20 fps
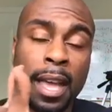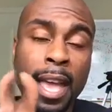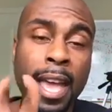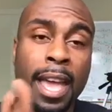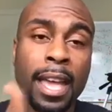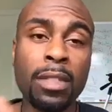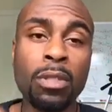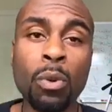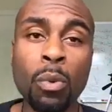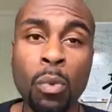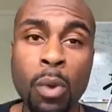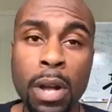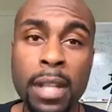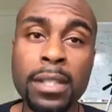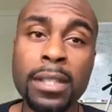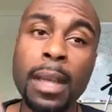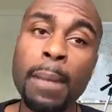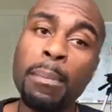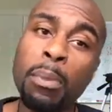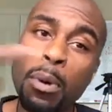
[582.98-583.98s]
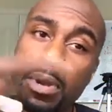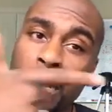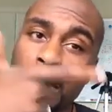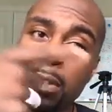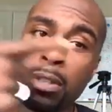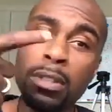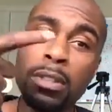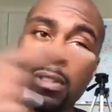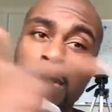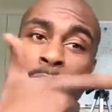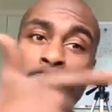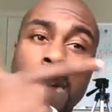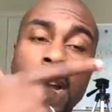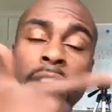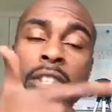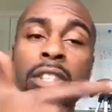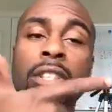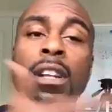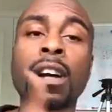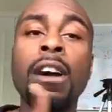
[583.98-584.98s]
And the ones that pointed to the
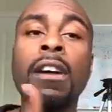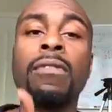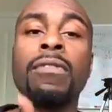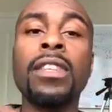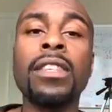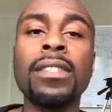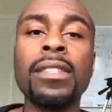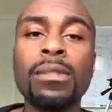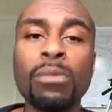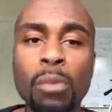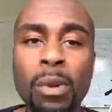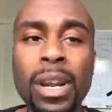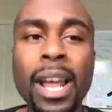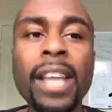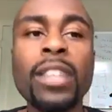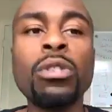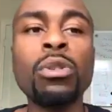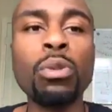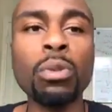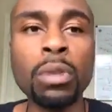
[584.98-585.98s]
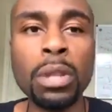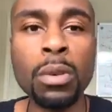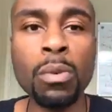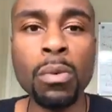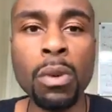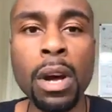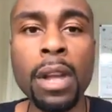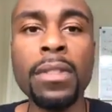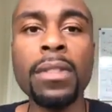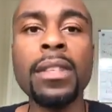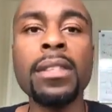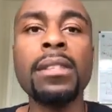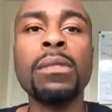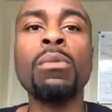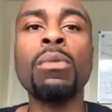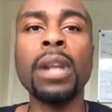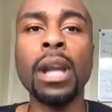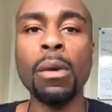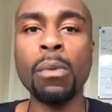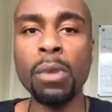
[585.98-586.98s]
direction of this is what I truly want, this is
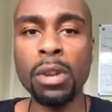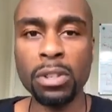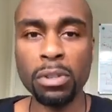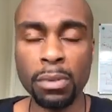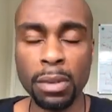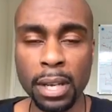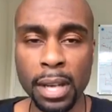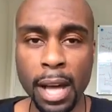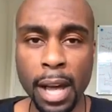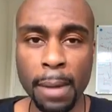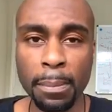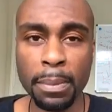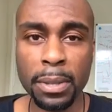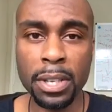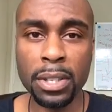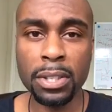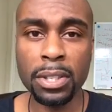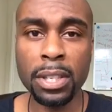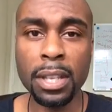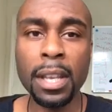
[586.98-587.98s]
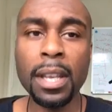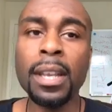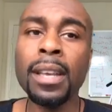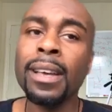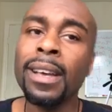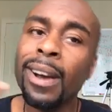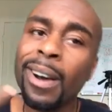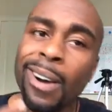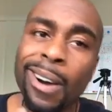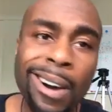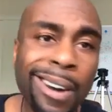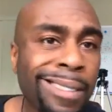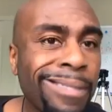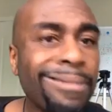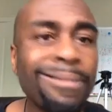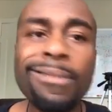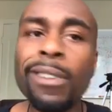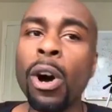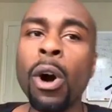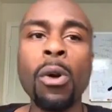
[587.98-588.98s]
what I want to accomplish,
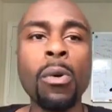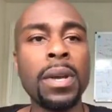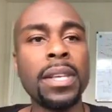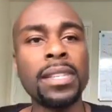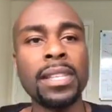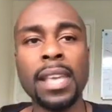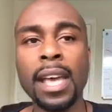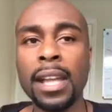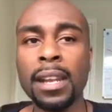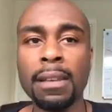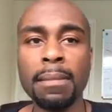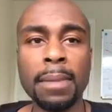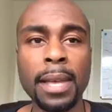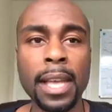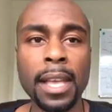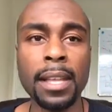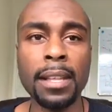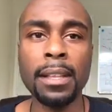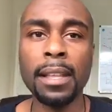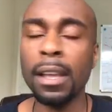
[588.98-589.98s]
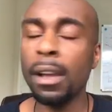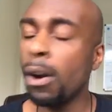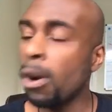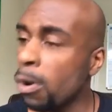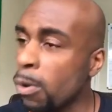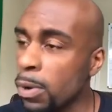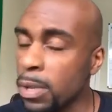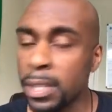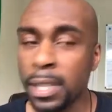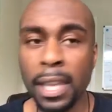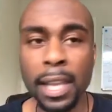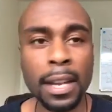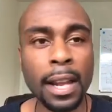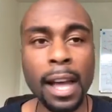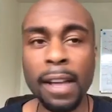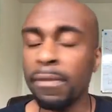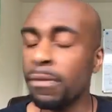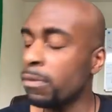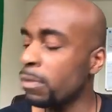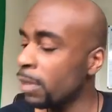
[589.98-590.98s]
always get it, man. They always get it.
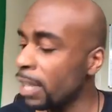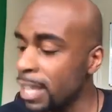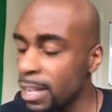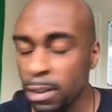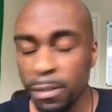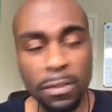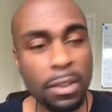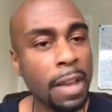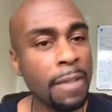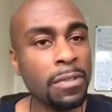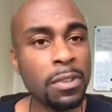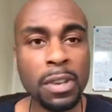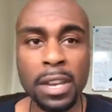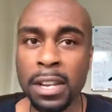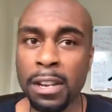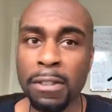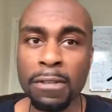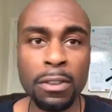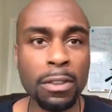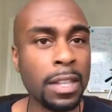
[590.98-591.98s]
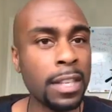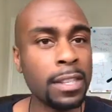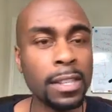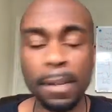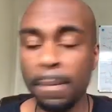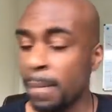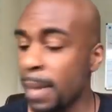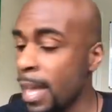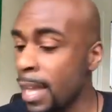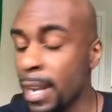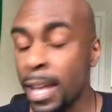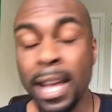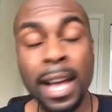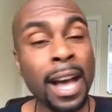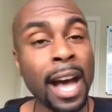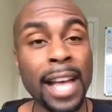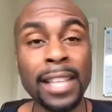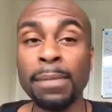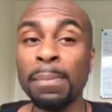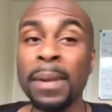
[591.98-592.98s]
I interview after interview, they said, man,
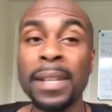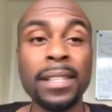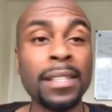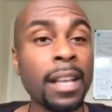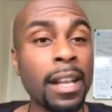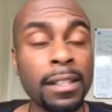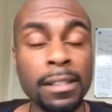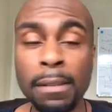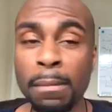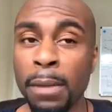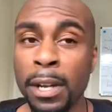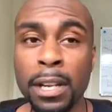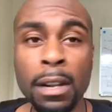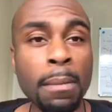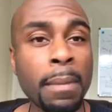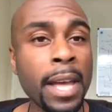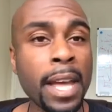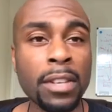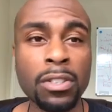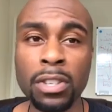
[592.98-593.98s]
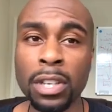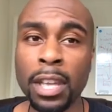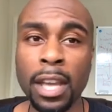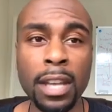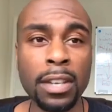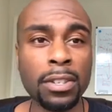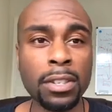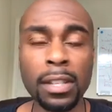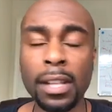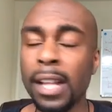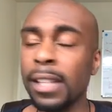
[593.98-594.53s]
I spent tons of money on my education.